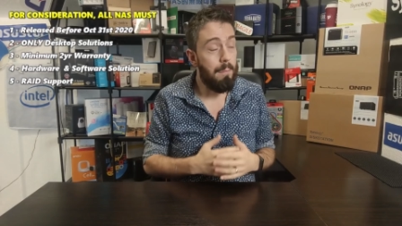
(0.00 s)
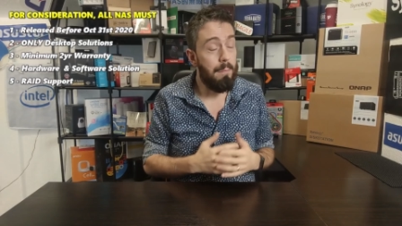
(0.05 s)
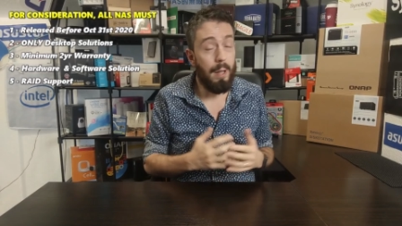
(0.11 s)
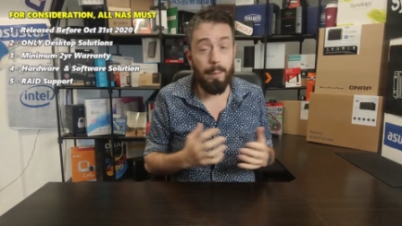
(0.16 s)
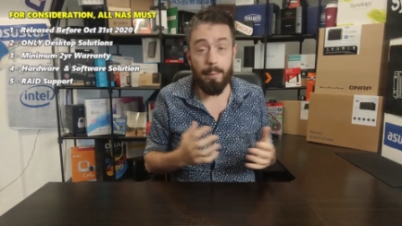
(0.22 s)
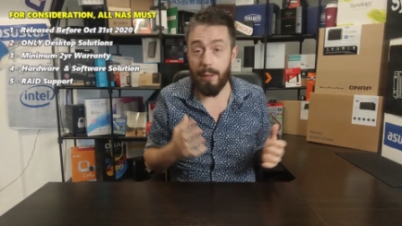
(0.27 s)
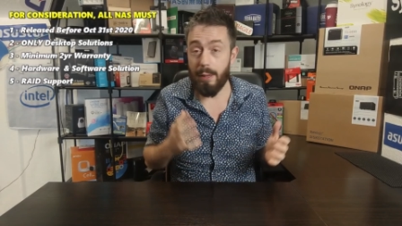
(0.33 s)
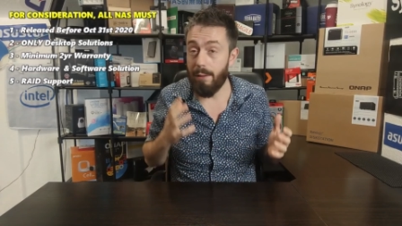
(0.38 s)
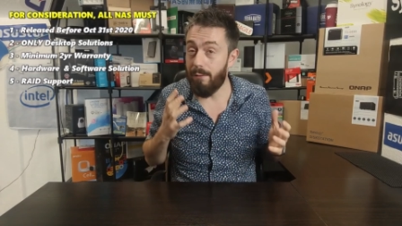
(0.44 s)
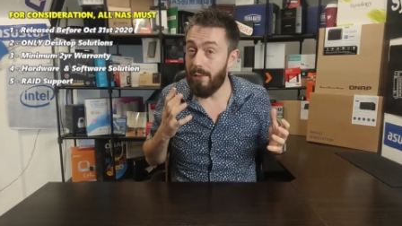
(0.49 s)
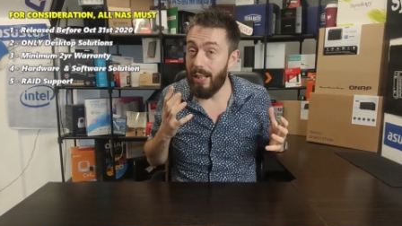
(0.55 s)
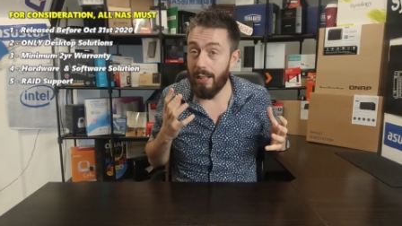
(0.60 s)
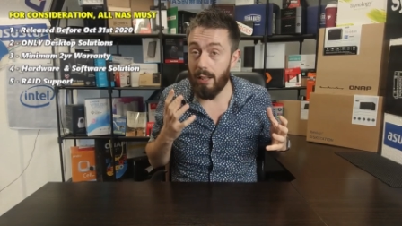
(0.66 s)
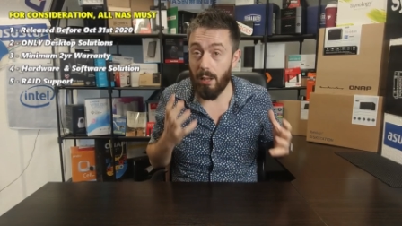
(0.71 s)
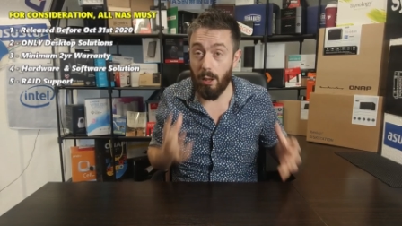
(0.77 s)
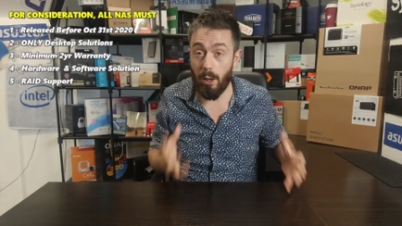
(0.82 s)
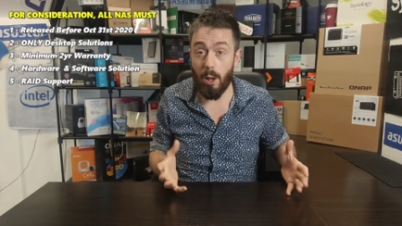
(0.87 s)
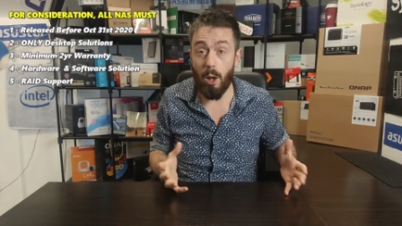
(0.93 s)
maybe they've
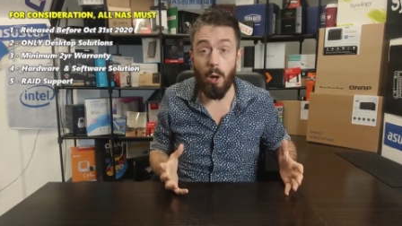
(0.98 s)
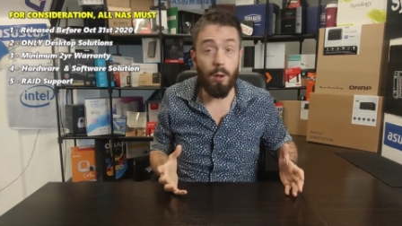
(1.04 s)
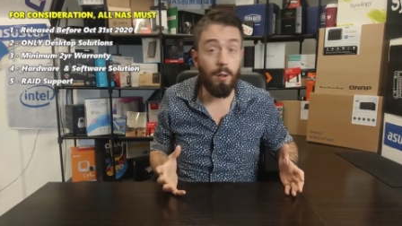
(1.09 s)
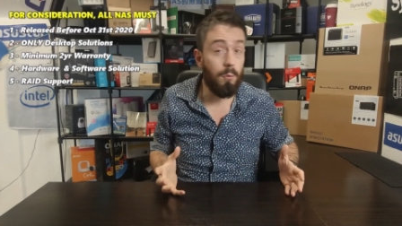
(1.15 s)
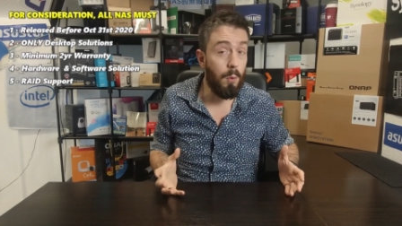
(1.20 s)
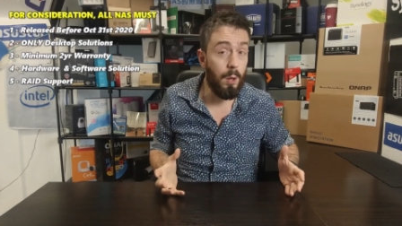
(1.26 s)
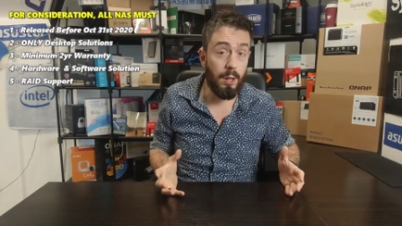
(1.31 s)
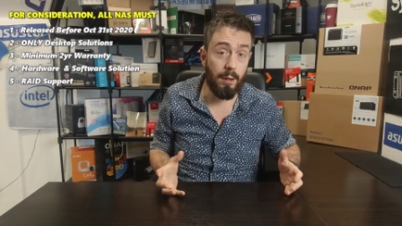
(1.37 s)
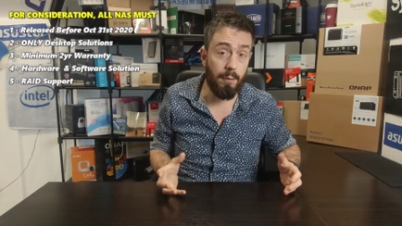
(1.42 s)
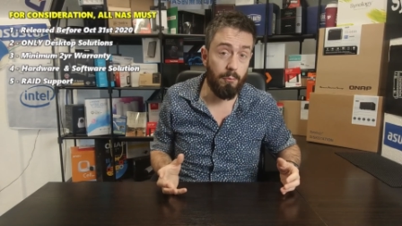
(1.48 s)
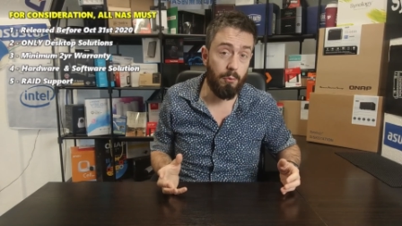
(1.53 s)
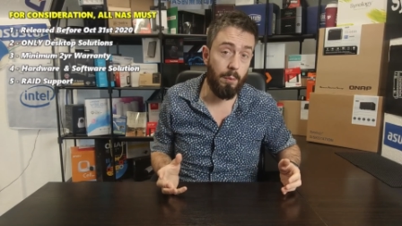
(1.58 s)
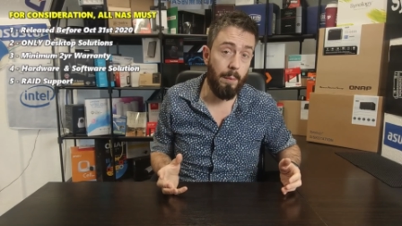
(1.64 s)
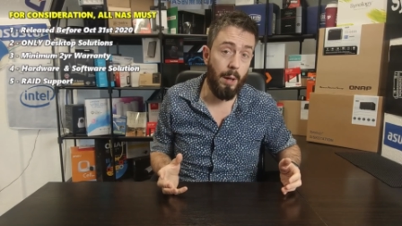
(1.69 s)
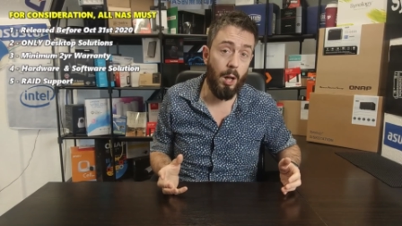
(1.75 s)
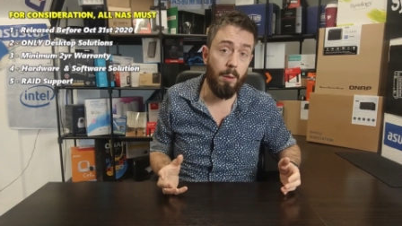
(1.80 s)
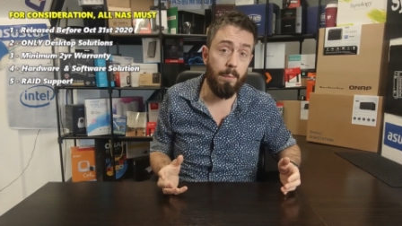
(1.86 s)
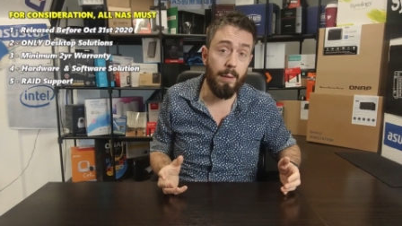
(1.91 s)
done a lot of working
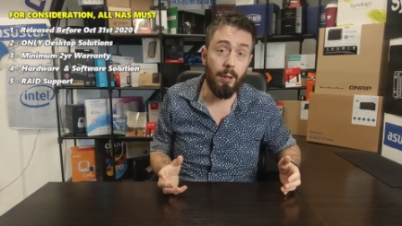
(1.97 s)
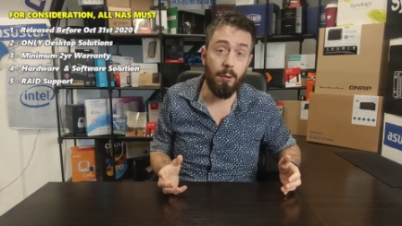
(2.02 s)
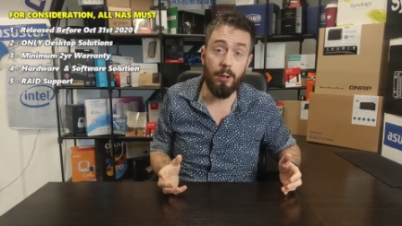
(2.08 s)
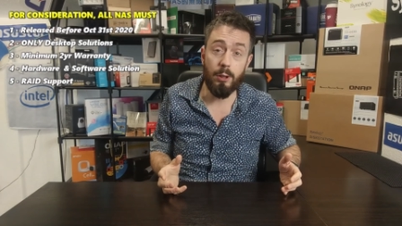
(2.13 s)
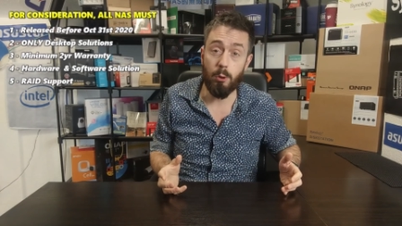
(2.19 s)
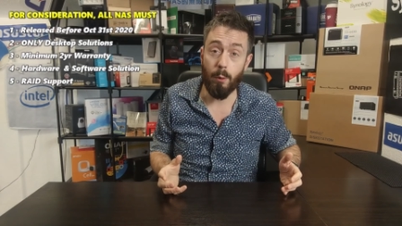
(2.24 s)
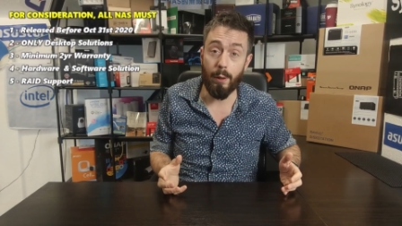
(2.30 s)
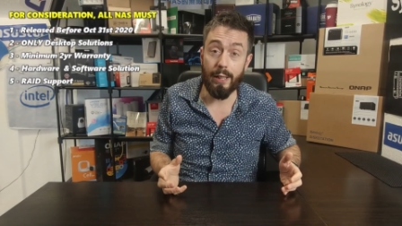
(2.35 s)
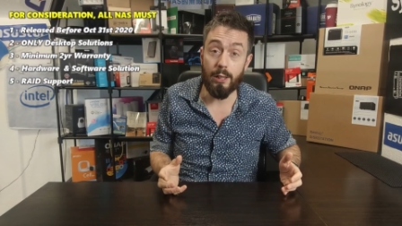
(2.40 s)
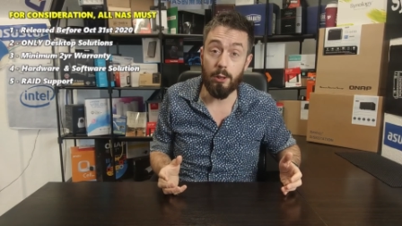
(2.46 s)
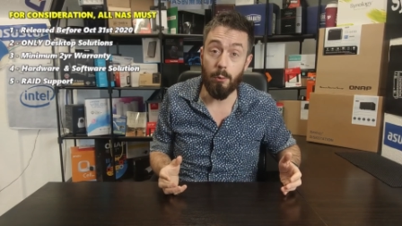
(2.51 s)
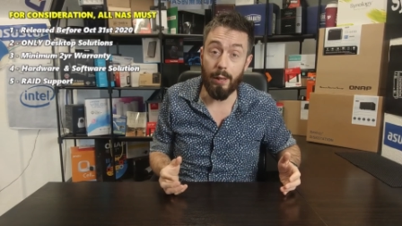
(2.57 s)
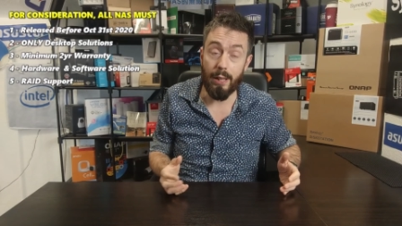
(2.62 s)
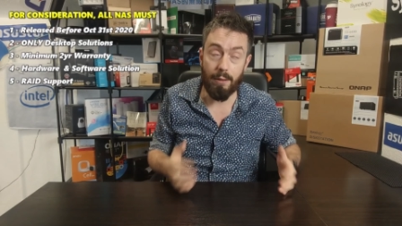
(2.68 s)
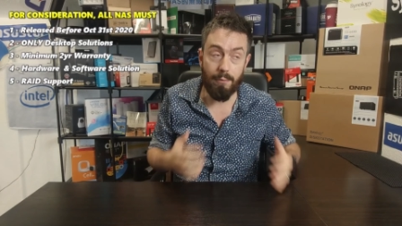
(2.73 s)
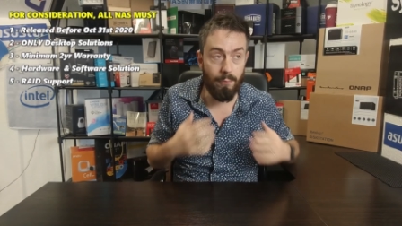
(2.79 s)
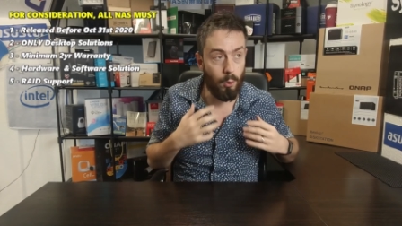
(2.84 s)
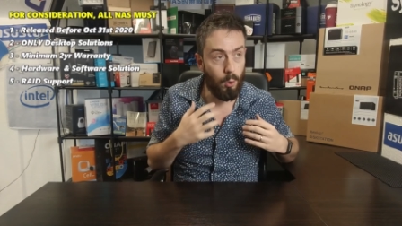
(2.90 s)
from home in twenty
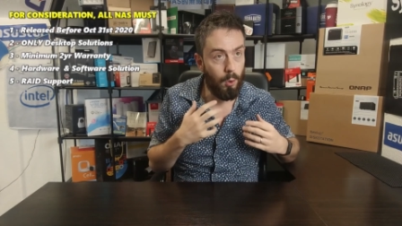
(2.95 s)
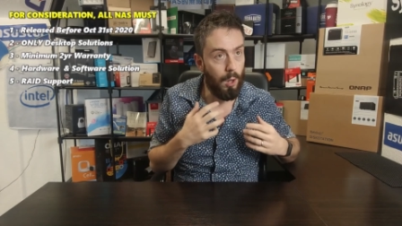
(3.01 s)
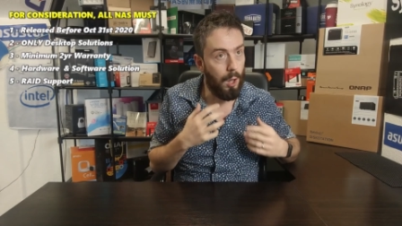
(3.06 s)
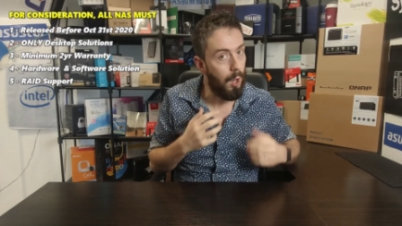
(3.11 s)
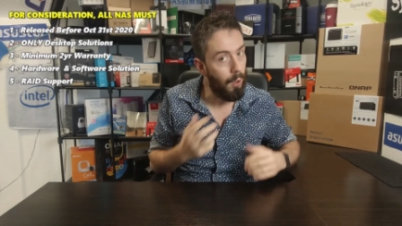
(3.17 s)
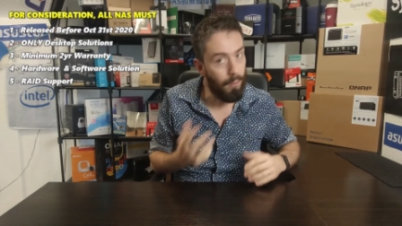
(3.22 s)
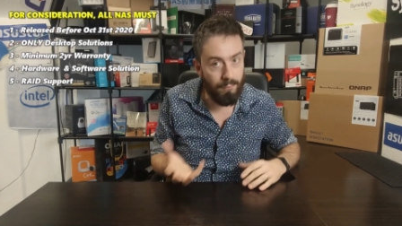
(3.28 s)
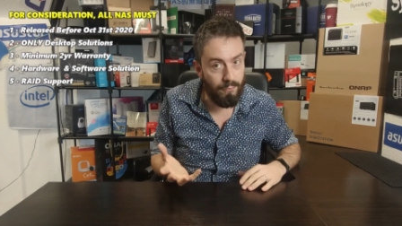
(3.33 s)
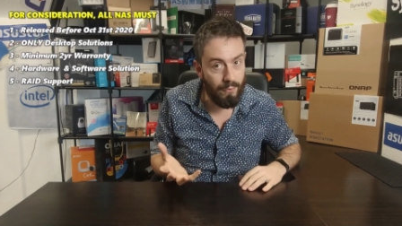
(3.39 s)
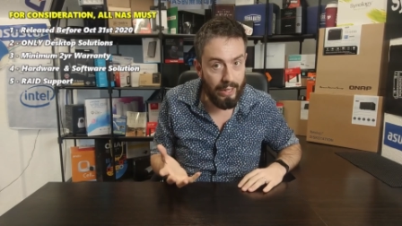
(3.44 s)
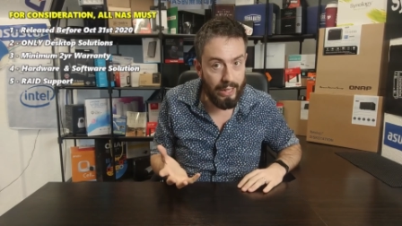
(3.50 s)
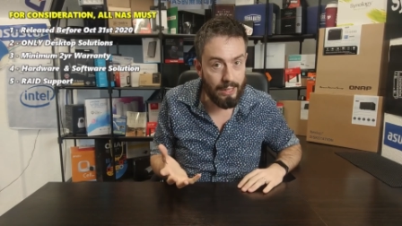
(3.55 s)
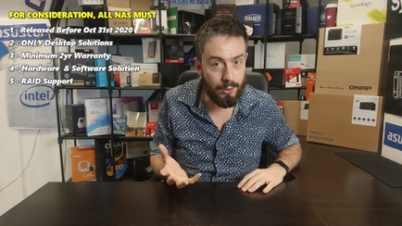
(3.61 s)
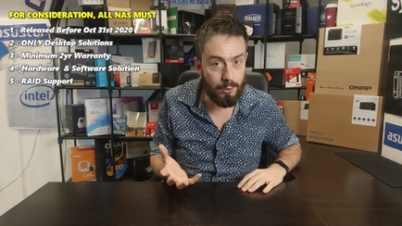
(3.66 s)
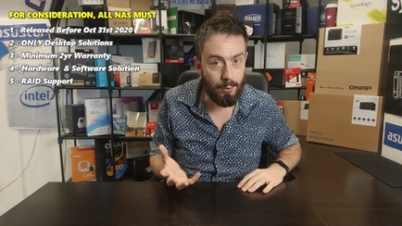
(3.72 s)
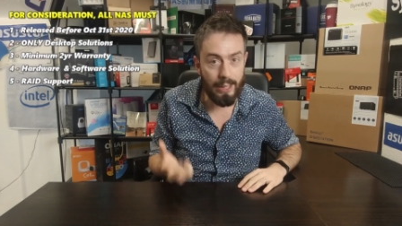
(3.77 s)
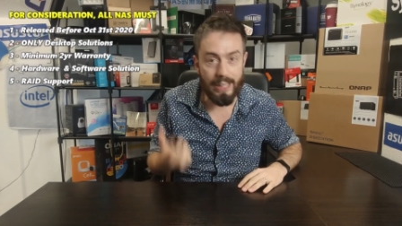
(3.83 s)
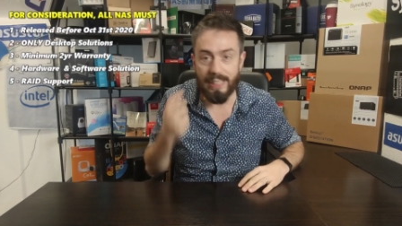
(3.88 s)
twenty for
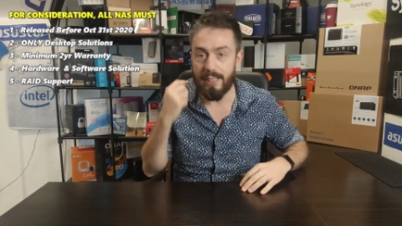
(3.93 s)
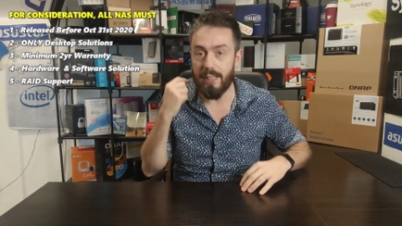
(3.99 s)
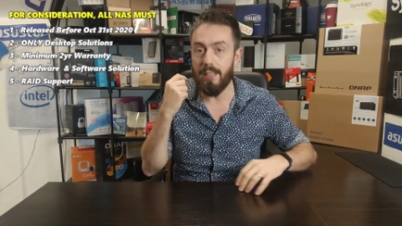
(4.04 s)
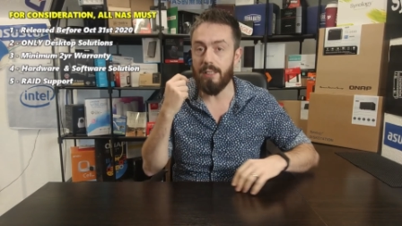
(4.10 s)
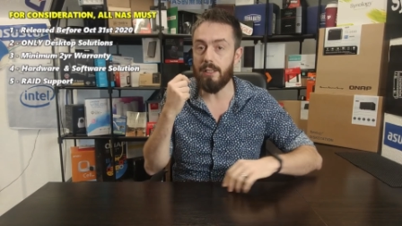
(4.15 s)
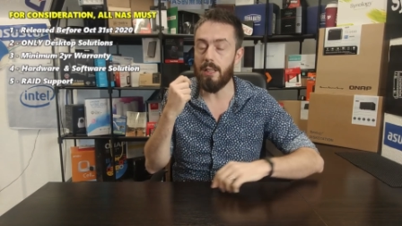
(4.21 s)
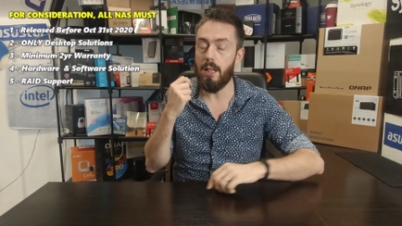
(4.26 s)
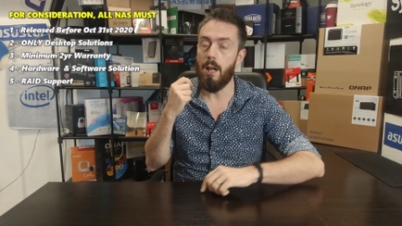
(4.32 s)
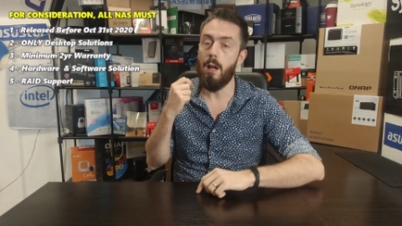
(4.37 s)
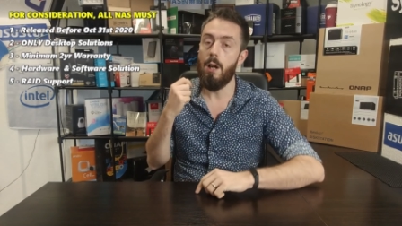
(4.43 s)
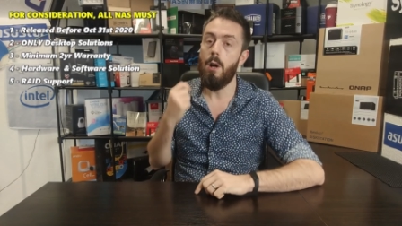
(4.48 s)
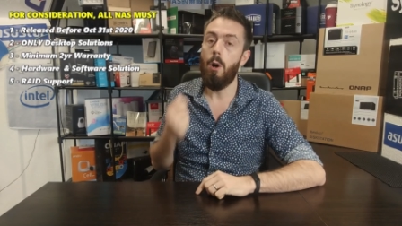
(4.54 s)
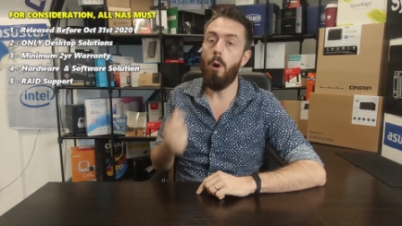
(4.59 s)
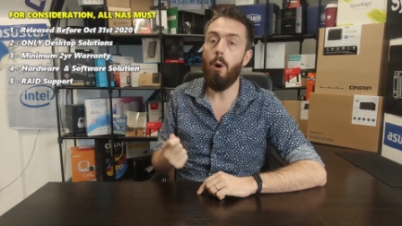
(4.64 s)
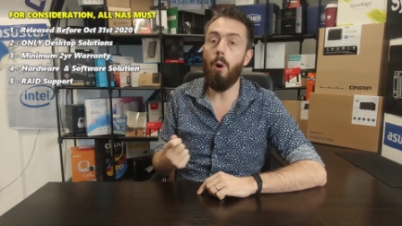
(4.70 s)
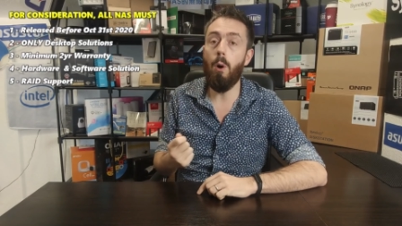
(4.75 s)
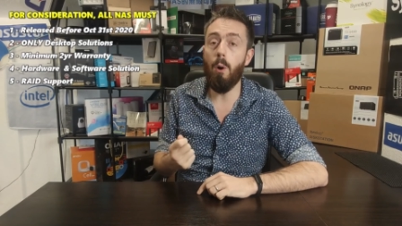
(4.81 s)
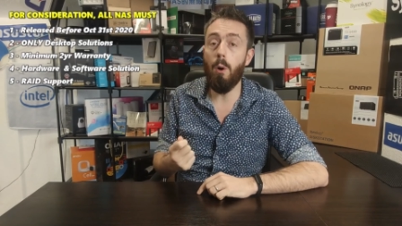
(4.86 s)
obvious reasons,
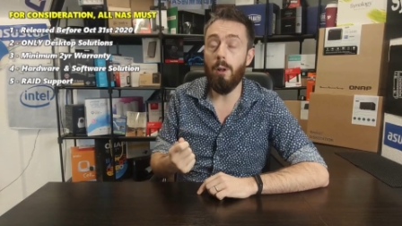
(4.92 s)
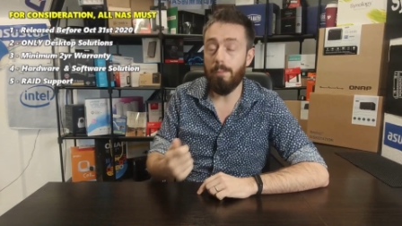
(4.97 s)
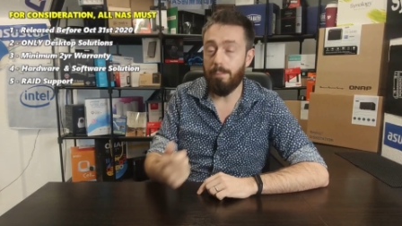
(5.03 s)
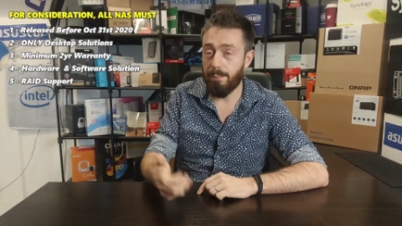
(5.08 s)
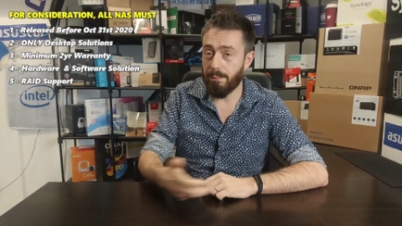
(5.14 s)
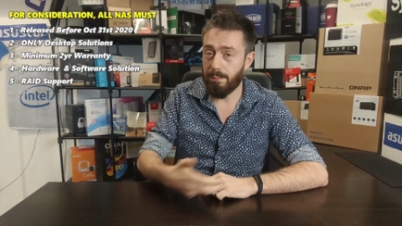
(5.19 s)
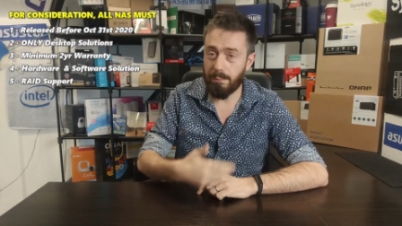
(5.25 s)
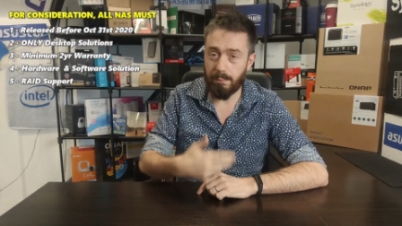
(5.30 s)
or